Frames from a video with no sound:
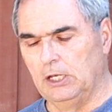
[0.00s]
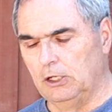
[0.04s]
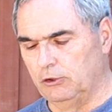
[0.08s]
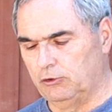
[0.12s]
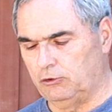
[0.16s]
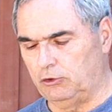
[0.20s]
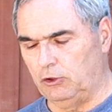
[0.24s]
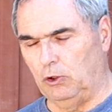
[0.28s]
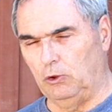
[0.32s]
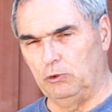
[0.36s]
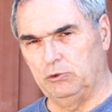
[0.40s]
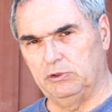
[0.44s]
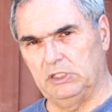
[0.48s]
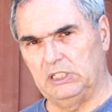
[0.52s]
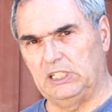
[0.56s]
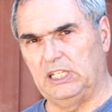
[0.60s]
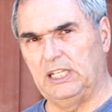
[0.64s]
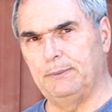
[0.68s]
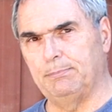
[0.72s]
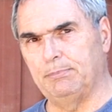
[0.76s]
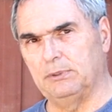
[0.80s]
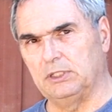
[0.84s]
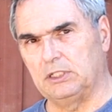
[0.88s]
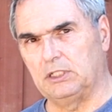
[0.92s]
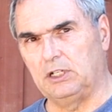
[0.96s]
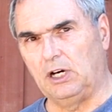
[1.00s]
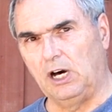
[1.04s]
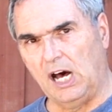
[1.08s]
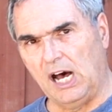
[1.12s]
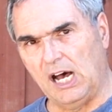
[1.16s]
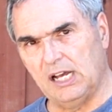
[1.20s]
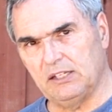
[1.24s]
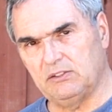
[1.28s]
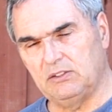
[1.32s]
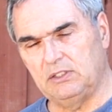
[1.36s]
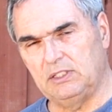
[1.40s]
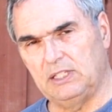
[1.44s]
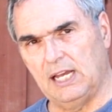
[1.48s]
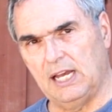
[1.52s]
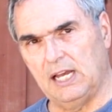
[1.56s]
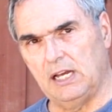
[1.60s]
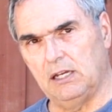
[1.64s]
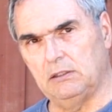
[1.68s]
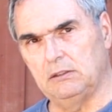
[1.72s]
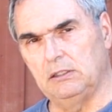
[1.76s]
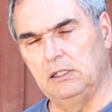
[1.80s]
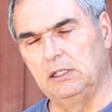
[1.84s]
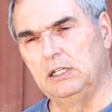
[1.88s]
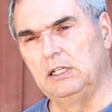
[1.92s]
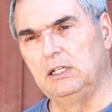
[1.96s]
So to keep the cost
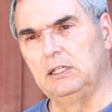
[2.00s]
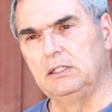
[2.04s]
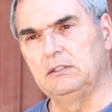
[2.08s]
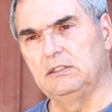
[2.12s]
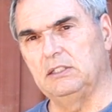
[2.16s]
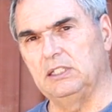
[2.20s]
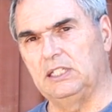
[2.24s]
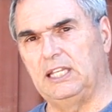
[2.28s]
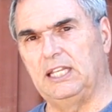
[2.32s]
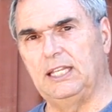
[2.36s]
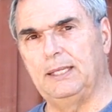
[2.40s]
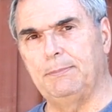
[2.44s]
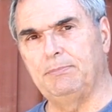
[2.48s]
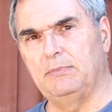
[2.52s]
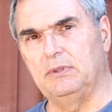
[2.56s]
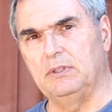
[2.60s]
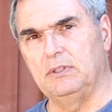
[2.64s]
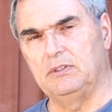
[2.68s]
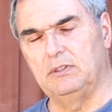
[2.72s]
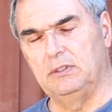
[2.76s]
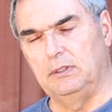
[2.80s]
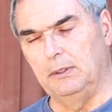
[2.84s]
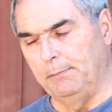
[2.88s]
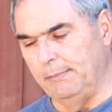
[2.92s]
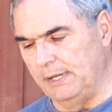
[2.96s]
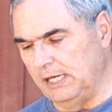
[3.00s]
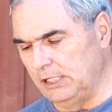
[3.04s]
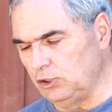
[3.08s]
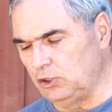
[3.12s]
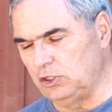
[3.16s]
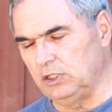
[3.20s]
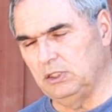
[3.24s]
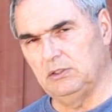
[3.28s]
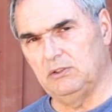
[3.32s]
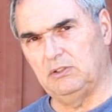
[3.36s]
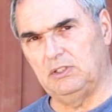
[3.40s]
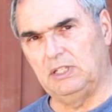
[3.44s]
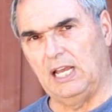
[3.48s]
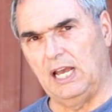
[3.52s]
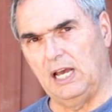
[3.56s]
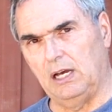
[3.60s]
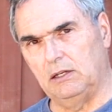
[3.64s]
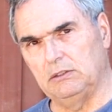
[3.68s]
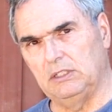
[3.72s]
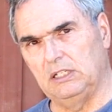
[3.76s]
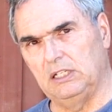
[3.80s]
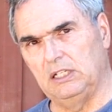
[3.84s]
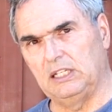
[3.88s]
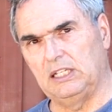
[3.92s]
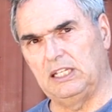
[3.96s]
down, to keep the dimensions
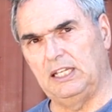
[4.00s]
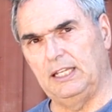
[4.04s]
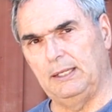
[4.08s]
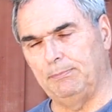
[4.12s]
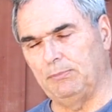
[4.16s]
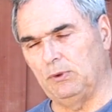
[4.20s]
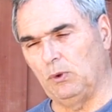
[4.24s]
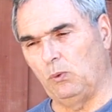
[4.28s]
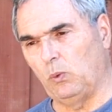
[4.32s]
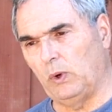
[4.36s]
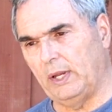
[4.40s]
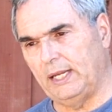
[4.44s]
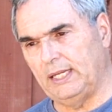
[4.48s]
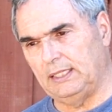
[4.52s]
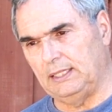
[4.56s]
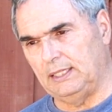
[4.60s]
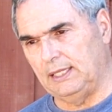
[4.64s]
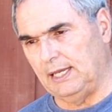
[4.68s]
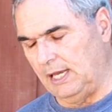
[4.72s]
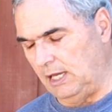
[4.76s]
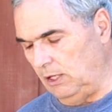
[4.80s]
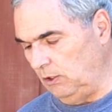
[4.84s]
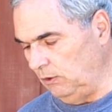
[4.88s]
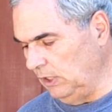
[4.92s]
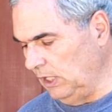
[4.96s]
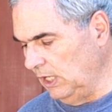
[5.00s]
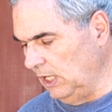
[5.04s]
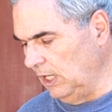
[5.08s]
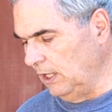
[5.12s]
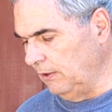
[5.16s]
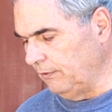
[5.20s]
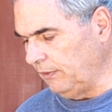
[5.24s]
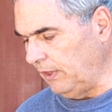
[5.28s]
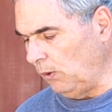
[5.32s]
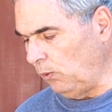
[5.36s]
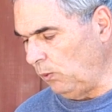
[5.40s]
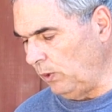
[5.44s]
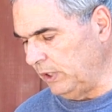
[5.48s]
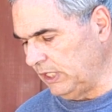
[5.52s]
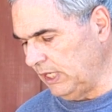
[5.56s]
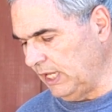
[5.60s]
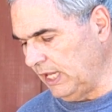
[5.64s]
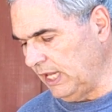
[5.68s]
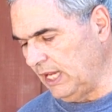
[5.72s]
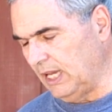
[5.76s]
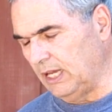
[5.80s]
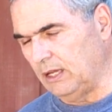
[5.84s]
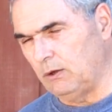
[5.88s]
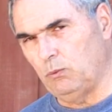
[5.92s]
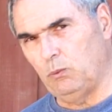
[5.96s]
down, and keep the weight down, they went
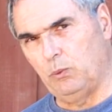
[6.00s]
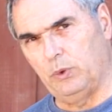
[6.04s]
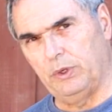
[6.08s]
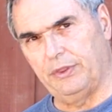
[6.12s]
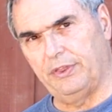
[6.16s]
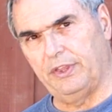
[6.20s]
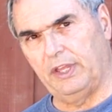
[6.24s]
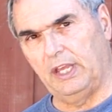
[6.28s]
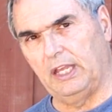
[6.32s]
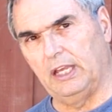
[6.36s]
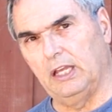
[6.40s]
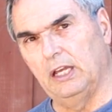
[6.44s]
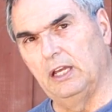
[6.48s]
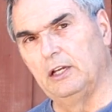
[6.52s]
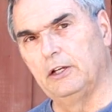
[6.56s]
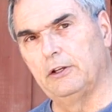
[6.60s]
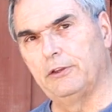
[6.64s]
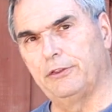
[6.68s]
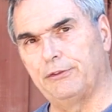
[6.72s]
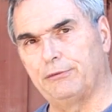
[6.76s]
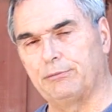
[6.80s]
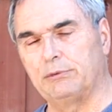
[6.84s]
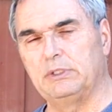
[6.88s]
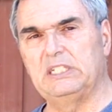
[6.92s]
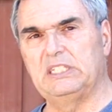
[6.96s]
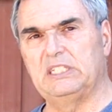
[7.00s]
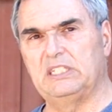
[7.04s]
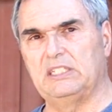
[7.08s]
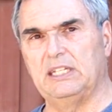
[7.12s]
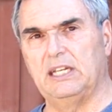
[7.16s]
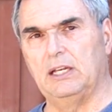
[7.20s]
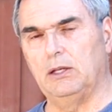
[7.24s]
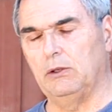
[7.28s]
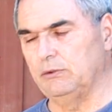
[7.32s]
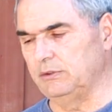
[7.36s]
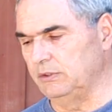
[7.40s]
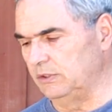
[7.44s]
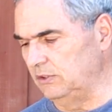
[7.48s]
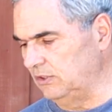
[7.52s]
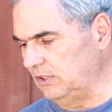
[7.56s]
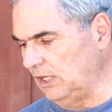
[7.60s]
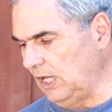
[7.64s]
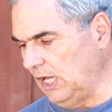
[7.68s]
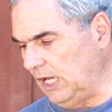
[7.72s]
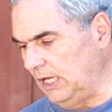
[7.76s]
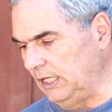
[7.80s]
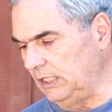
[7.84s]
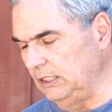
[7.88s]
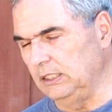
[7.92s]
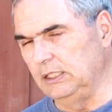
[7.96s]
ahead with a 3-cell
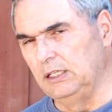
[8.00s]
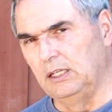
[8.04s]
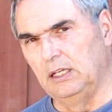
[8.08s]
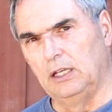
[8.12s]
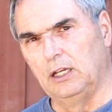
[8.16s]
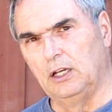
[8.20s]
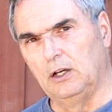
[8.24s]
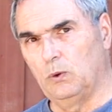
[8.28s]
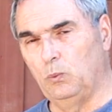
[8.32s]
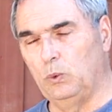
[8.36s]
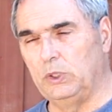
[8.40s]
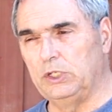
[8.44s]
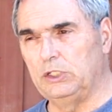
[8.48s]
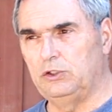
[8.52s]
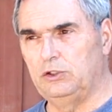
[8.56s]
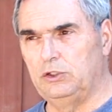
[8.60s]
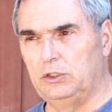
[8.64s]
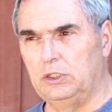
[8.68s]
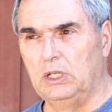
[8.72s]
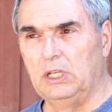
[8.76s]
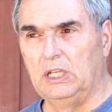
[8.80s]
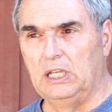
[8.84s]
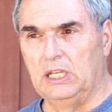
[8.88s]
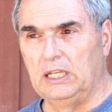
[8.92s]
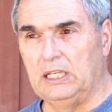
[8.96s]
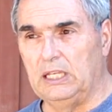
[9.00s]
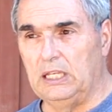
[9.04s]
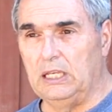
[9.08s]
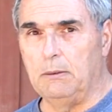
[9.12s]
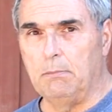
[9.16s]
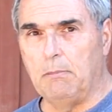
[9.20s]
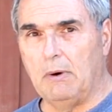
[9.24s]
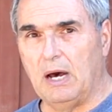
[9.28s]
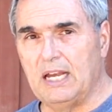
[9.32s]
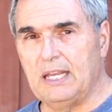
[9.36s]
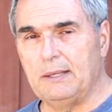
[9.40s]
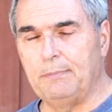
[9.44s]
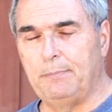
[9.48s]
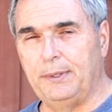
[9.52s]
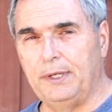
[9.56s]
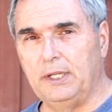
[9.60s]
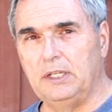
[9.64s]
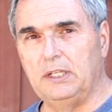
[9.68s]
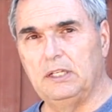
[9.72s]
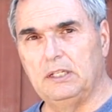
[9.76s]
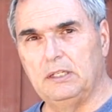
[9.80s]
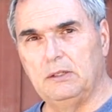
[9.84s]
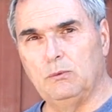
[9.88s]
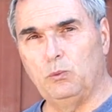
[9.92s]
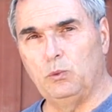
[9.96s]
design, which in my
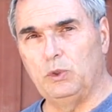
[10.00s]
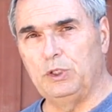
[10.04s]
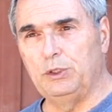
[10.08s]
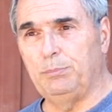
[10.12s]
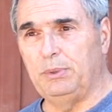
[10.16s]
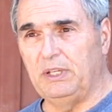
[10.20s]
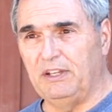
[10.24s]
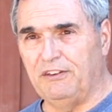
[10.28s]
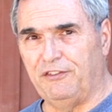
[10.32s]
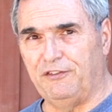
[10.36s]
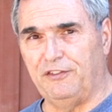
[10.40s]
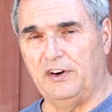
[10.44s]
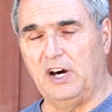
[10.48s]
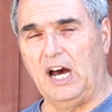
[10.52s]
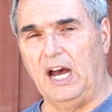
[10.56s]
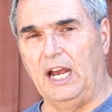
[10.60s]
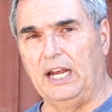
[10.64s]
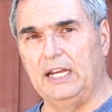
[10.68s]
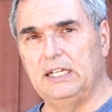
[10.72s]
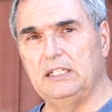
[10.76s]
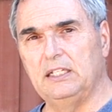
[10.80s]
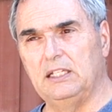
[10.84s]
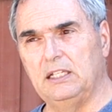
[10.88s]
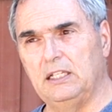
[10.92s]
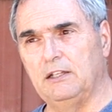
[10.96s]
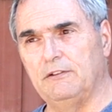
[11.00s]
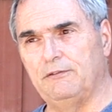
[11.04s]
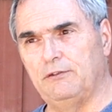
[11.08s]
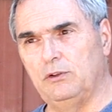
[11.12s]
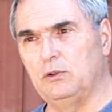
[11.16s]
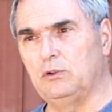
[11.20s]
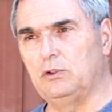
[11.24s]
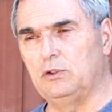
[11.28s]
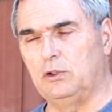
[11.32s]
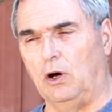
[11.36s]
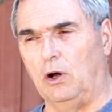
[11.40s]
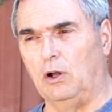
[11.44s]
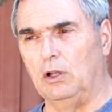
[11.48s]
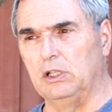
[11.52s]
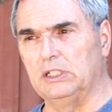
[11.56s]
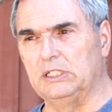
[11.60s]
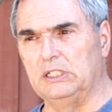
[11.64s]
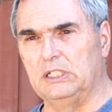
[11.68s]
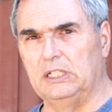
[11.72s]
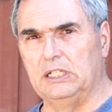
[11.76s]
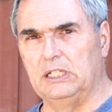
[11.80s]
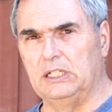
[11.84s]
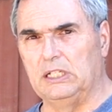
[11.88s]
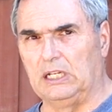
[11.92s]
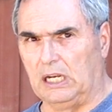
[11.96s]
opinion would be fine if you call
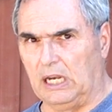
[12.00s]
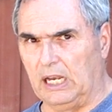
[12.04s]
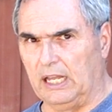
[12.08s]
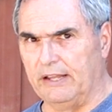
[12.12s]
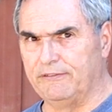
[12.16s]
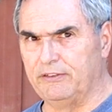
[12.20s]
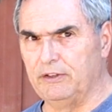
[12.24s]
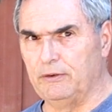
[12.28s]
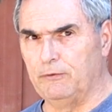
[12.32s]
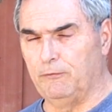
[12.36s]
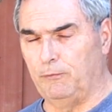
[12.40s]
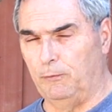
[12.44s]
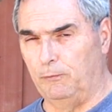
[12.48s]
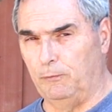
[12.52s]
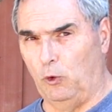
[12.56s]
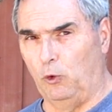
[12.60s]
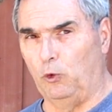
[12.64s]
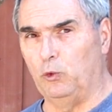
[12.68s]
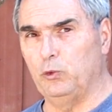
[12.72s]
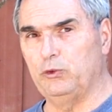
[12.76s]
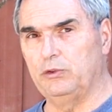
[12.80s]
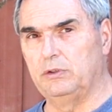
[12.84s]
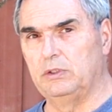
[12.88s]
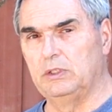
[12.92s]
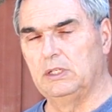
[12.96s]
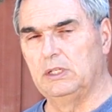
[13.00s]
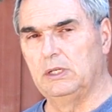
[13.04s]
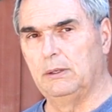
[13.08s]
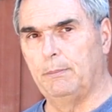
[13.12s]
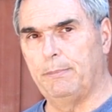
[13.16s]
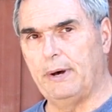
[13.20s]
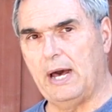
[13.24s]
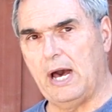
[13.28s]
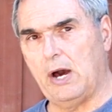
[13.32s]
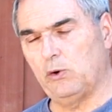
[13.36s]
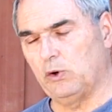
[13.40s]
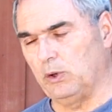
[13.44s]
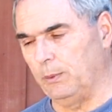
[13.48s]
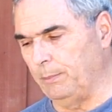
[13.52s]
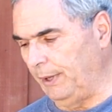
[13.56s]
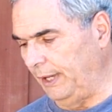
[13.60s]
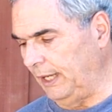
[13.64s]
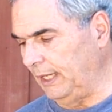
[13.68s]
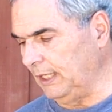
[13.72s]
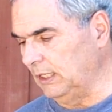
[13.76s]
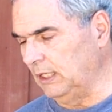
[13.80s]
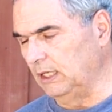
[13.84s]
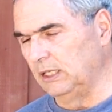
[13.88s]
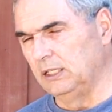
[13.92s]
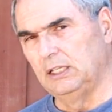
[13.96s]
it an 11 volt power
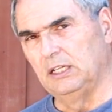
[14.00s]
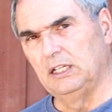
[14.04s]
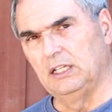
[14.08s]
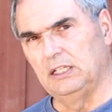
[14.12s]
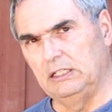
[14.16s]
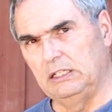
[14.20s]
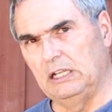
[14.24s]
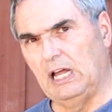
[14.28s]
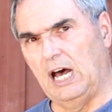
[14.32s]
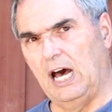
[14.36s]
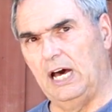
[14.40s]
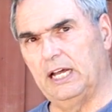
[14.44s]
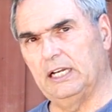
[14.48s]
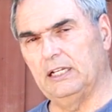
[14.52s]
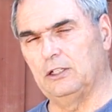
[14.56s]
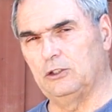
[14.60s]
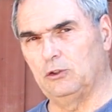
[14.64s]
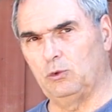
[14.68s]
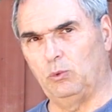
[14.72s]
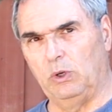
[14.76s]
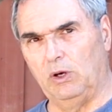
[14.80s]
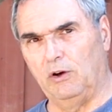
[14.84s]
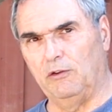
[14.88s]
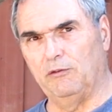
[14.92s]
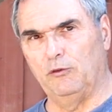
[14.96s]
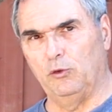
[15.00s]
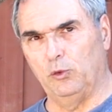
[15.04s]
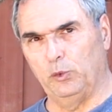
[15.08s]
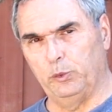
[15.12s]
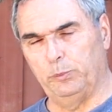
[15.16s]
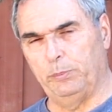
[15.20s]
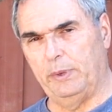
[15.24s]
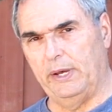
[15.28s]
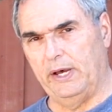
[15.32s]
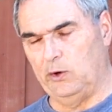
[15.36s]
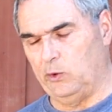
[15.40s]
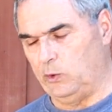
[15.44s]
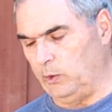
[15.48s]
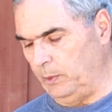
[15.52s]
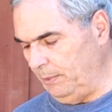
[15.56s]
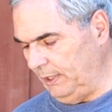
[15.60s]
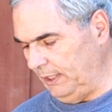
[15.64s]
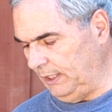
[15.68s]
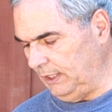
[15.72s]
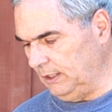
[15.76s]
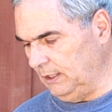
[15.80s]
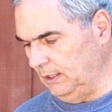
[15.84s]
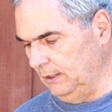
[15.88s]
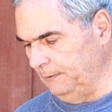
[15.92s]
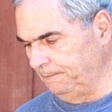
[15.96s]
bank, not a 12 volt power
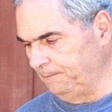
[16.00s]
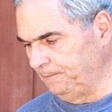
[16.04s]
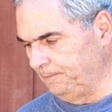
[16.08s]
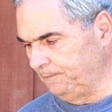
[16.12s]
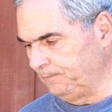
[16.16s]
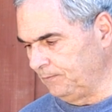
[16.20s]
bank.